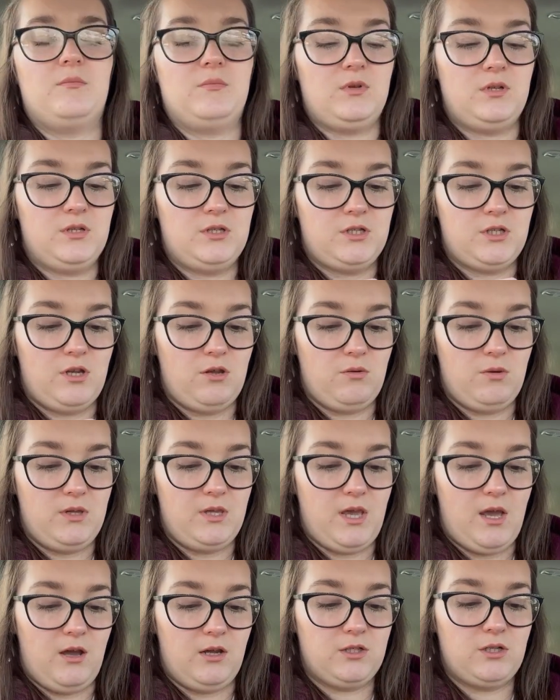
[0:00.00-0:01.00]
So
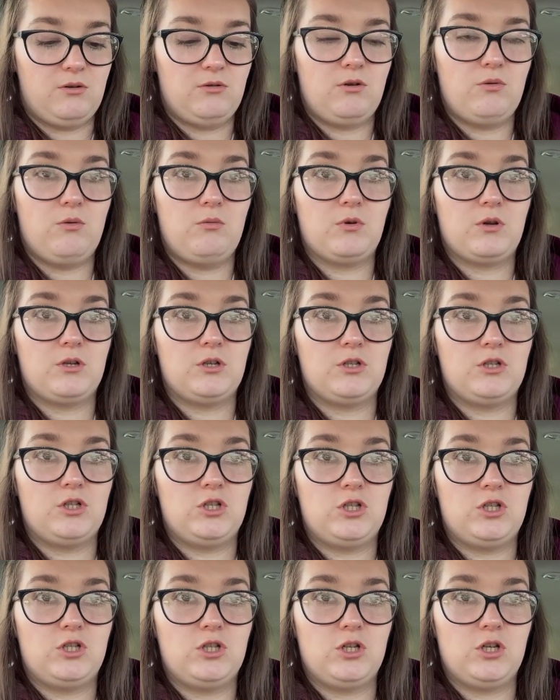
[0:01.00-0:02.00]
yeah, I don't know what we're gonna
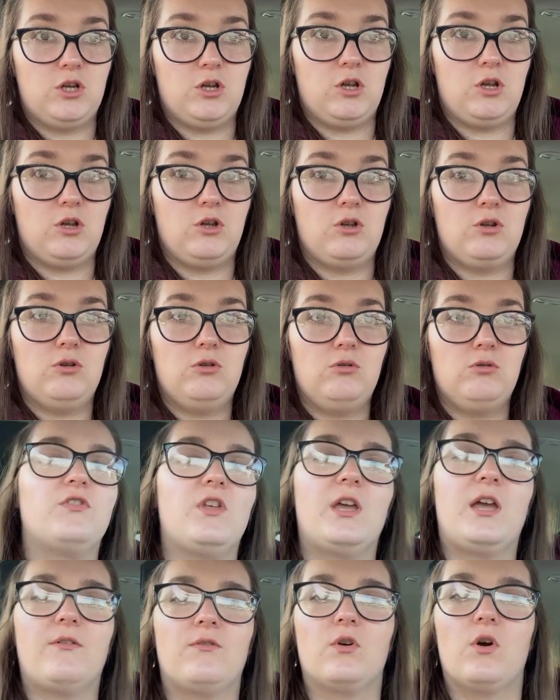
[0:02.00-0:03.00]
do. They
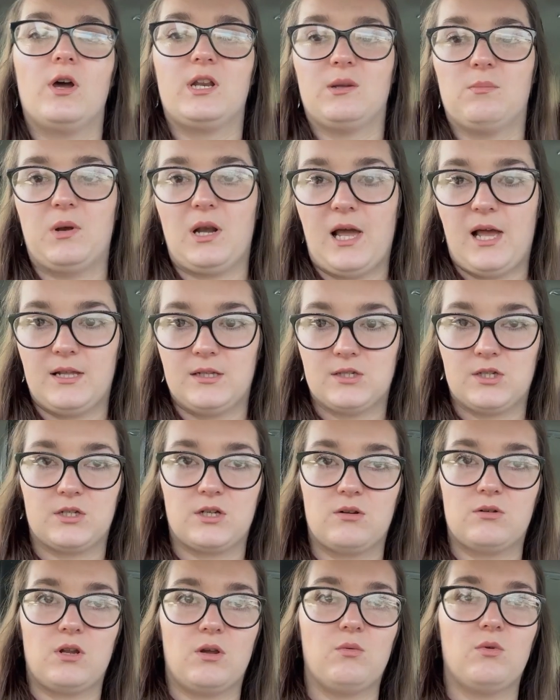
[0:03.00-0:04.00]
haven't got any plans. I
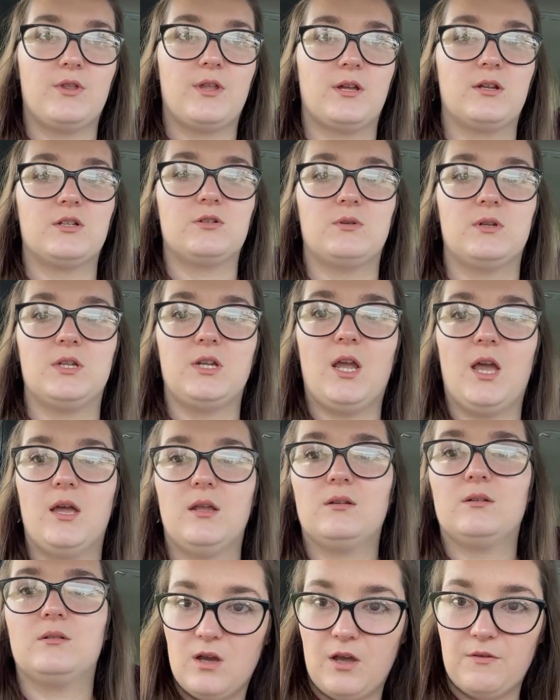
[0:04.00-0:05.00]
don't know what they're doing yet.
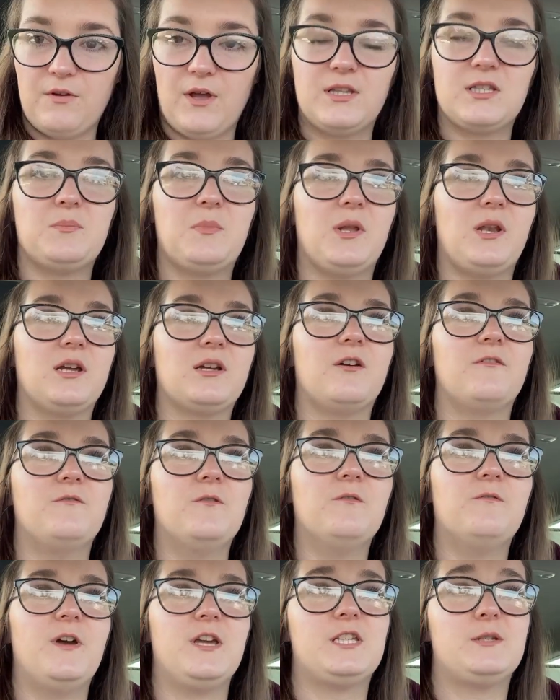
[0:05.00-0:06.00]
I've had to put like a
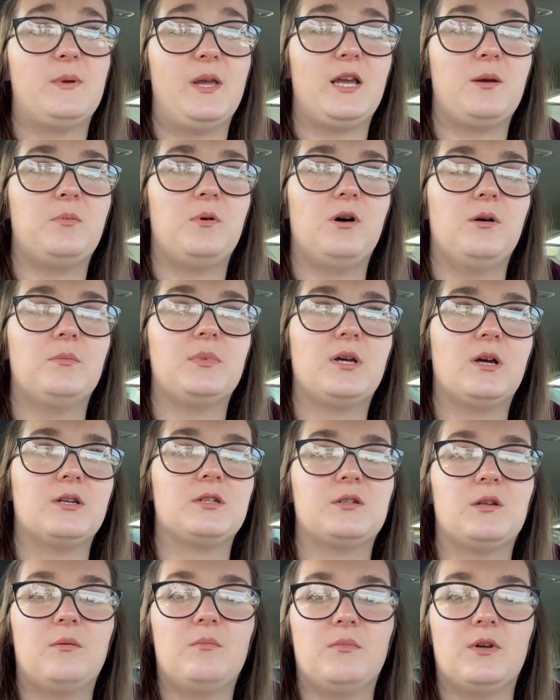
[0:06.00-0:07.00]
full face makeup on
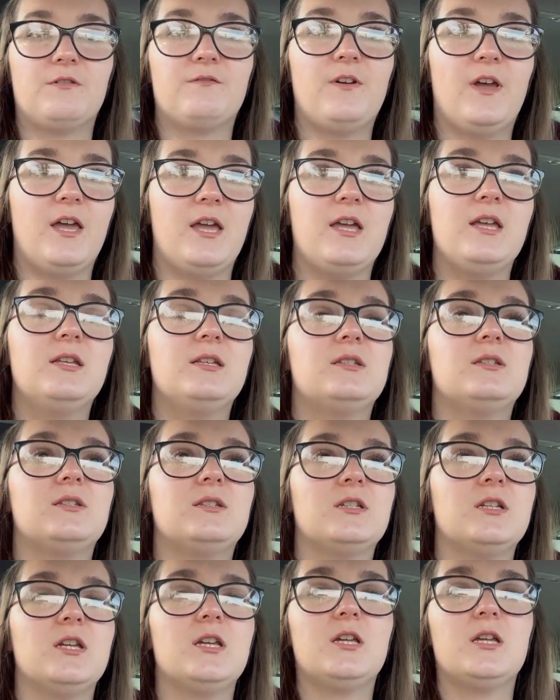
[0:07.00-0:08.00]
because my face,
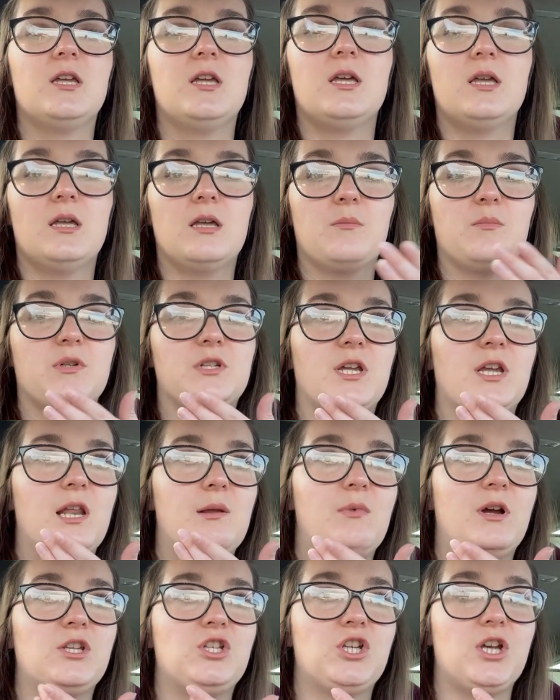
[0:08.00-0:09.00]
particularly
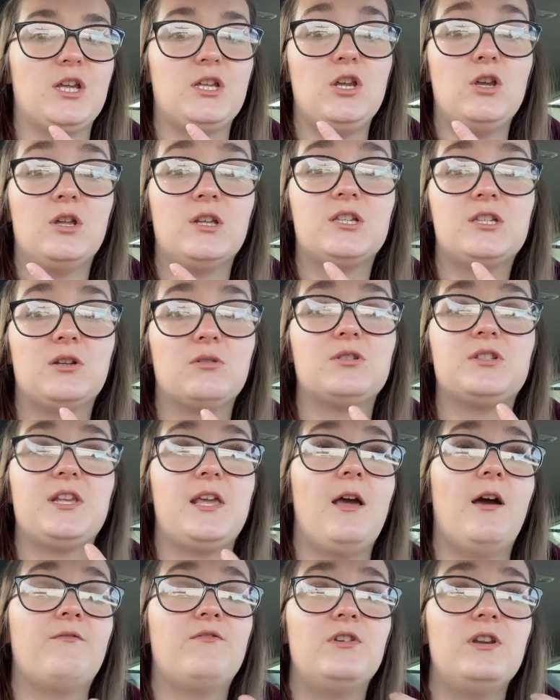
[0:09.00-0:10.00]
my chin, you can still
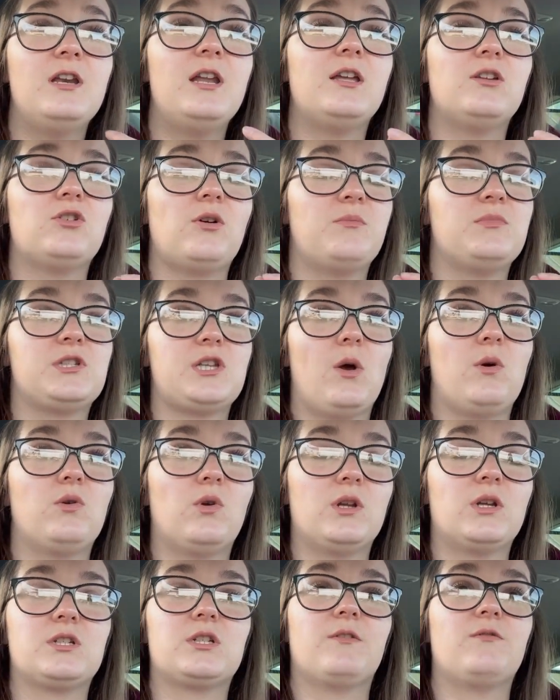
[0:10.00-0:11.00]
see. I'm so
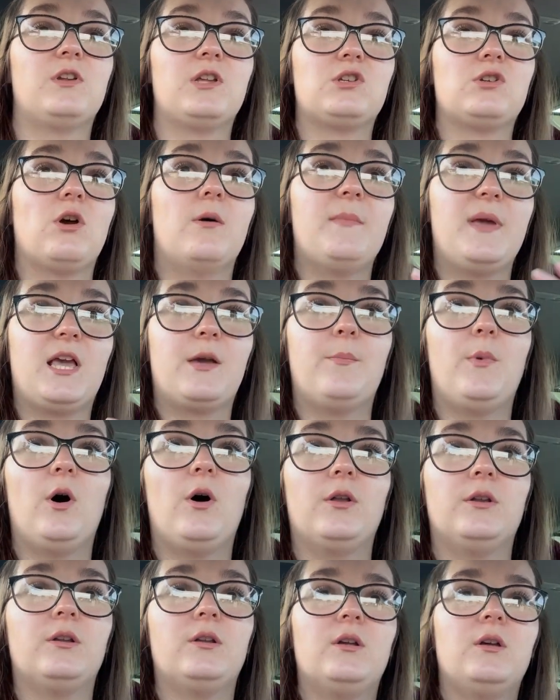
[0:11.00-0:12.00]
annoyed because I've literally got makeup
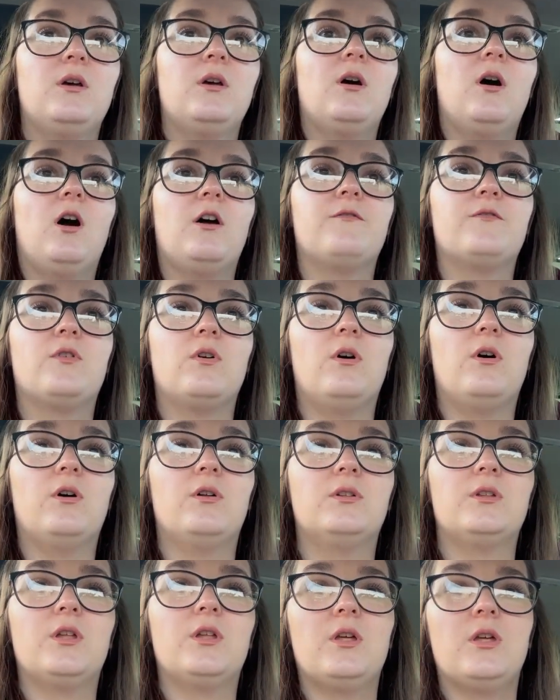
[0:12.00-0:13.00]
on. I've got
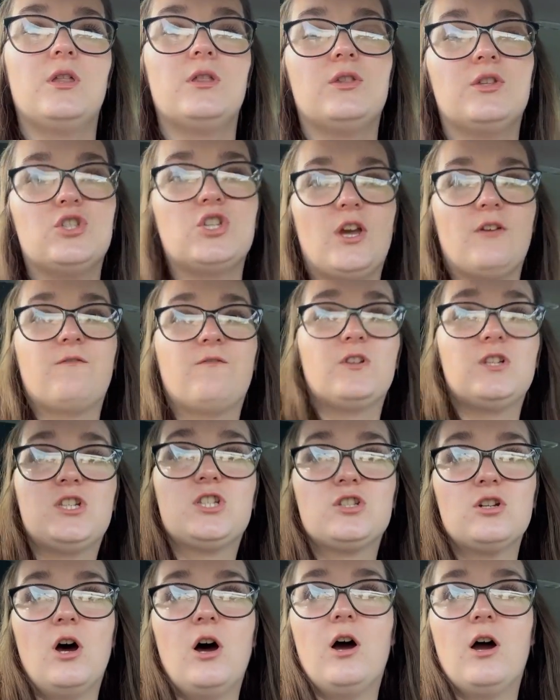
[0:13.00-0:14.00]
the Jeffree
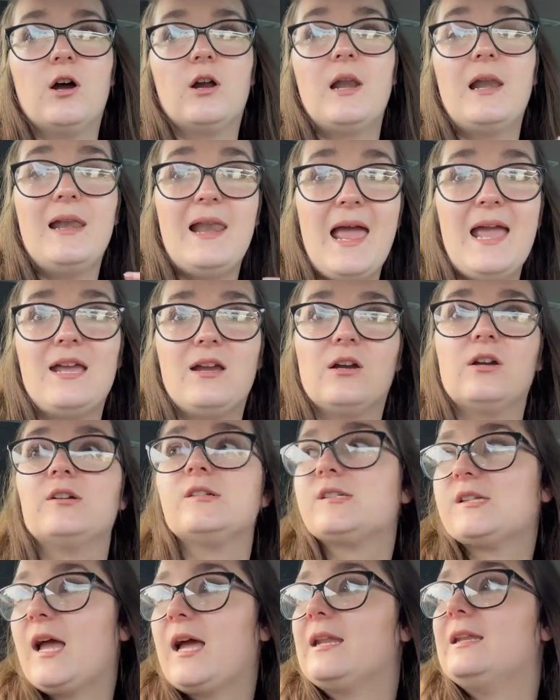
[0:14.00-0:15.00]
Star
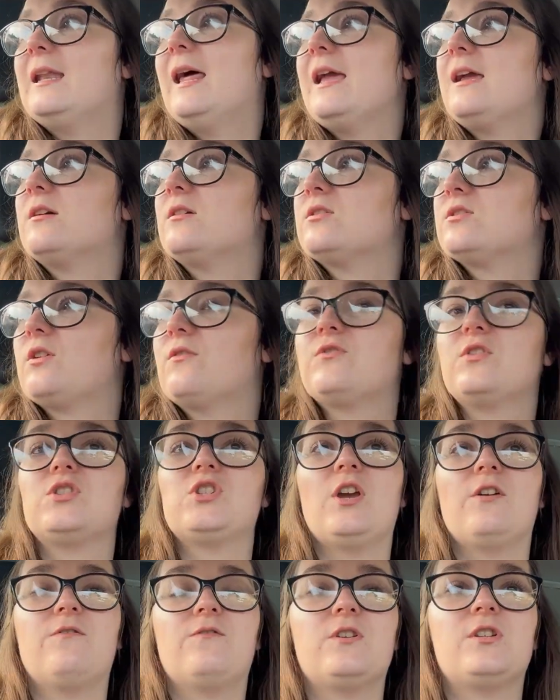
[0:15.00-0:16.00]
layers and layers of the
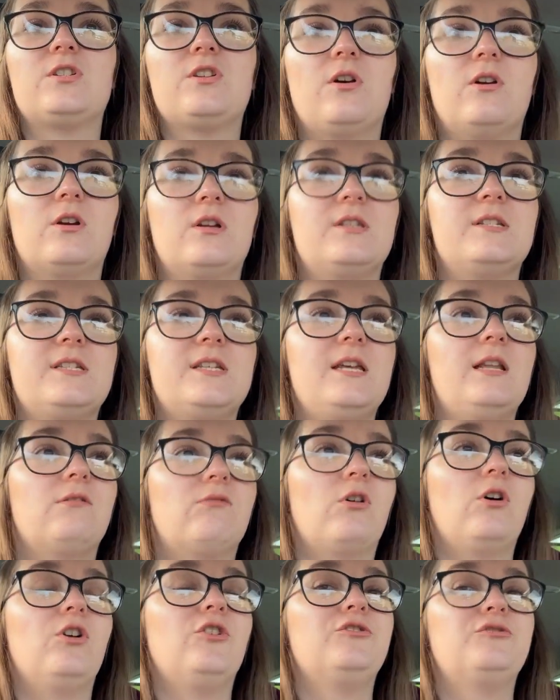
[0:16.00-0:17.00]
Jeffree Star concealer
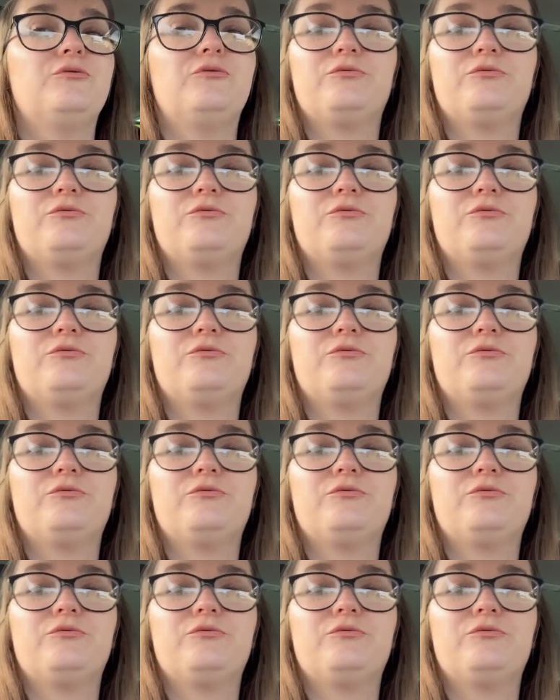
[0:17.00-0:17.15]
on.